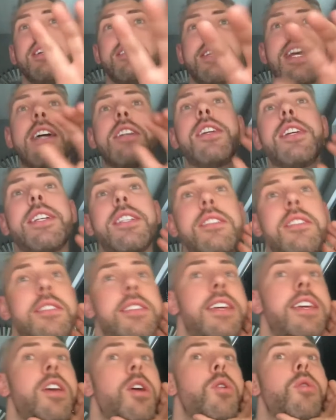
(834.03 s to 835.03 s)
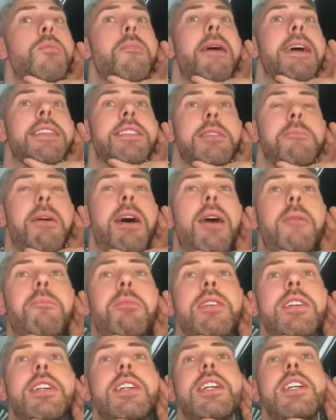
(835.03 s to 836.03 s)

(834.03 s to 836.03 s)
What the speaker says: Now you can see who made them up.